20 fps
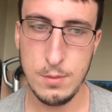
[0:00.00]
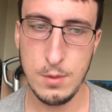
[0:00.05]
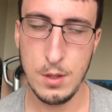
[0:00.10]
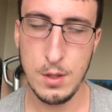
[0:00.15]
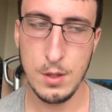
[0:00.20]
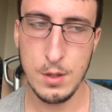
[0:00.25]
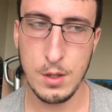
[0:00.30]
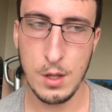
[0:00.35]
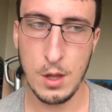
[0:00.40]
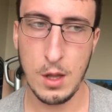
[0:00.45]

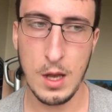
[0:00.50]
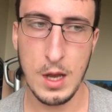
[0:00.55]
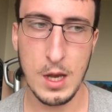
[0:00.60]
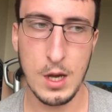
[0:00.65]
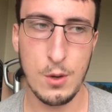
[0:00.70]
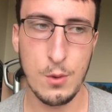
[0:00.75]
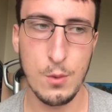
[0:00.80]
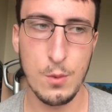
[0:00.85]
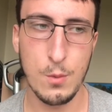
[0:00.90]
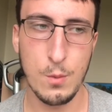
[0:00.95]
The
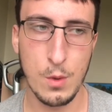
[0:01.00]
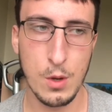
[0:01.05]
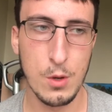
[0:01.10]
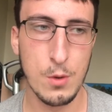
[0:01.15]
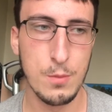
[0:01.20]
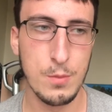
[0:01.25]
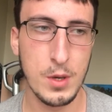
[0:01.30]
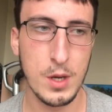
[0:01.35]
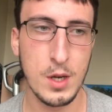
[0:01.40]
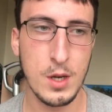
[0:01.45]
layout will
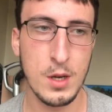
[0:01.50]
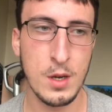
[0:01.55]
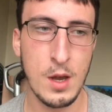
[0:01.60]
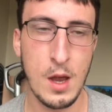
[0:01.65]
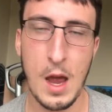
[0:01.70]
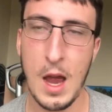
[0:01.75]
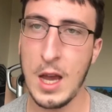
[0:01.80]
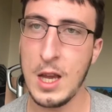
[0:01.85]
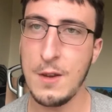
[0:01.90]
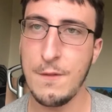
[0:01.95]
be
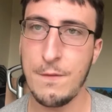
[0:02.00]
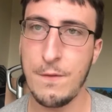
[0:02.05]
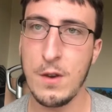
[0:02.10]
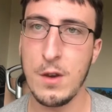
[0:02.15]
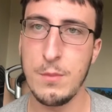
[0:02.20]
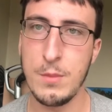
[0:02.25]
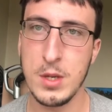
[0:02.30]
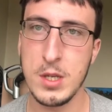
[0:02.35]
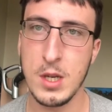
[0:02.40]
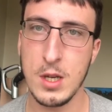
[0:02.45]
8 feet
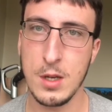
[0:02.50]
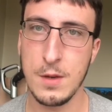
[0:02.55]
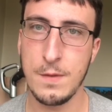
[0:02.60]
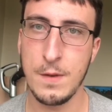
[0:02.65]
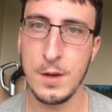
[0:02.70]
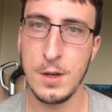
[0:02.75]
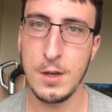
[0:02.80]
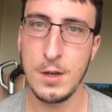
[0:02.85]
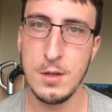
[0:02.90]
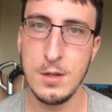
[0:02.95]
by 6
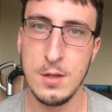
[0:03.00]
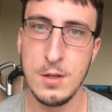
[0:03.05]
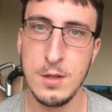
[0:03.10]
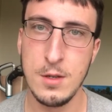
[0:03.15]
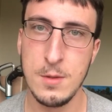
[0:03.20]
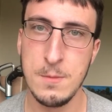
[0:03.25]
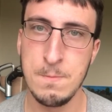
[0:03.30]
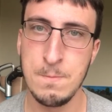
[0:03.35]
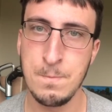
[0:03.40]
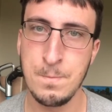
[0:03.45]
feet.
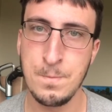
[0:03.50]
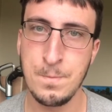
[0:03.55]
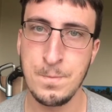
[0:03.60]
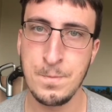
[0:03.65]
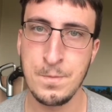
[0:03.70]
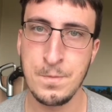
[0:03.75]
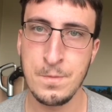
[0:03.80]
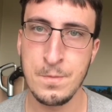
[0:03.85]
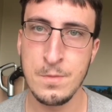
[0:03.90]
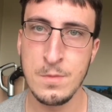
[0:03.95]

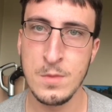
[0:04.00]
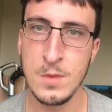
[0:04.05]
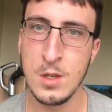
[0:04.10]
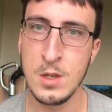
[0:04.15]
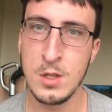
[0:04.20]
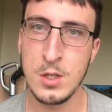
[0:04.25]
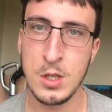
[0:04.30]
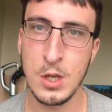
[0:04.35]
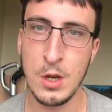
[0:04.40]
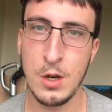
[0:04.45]

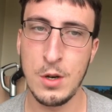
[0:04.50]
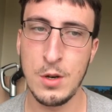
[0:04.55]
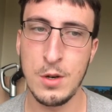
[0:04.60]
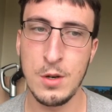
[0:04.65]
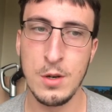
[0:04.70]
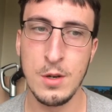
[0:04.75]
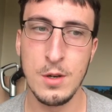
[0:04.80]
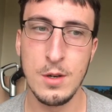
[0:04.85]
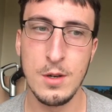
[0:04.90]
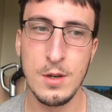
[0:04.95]
So
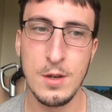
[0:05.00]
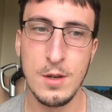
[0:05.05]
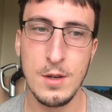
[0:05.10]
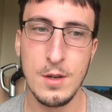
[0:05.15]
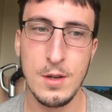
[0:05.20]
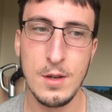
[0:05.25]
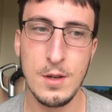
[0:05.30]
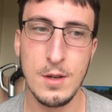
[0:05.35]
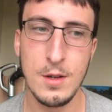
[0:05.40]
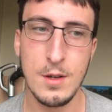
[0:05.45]

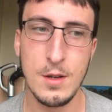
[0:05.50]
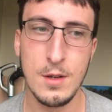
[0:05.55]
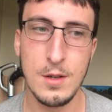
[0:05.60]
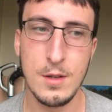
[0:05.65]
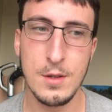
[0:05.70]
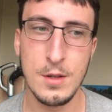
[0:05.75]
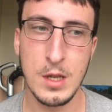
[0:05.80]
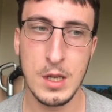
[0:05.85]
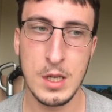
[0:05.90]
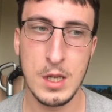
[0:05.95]

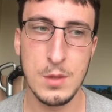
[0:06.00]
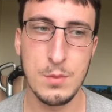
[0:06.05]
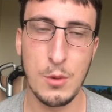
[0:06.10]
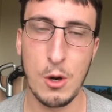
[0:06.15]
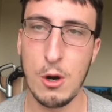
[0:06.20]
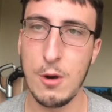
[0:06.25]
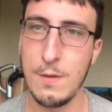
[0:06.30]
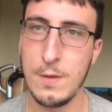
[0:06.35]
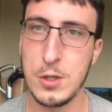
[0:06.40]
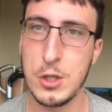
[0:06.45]
this is more
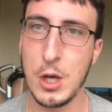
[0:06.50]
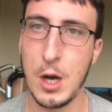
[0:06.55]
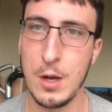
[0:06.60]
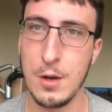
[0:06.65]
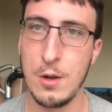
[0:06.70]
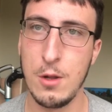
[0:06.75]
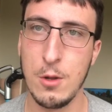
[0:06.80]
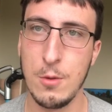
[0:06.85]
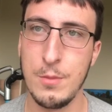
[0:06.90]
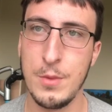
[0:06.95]
of a
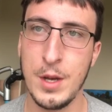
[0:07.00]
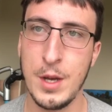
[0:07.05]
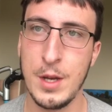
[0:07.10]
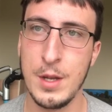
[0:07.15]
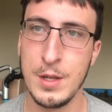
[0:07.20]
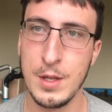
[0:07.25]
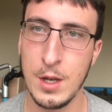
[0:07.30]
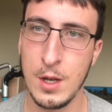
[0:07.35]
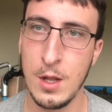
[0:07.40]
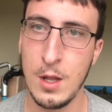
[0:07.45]
channel update
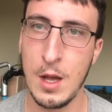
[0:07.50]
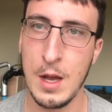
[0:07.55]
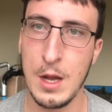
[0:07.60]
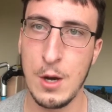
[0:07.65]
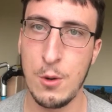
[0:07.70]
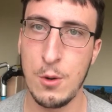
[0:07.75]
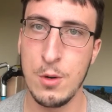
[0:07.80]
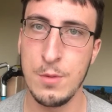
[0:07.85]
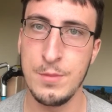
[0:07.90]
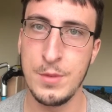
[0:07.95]
than a
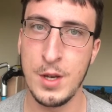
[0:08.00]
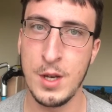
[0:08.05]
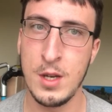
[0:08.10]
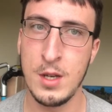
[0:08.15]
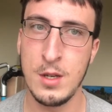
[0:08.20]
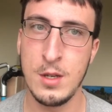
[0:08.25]
layout update.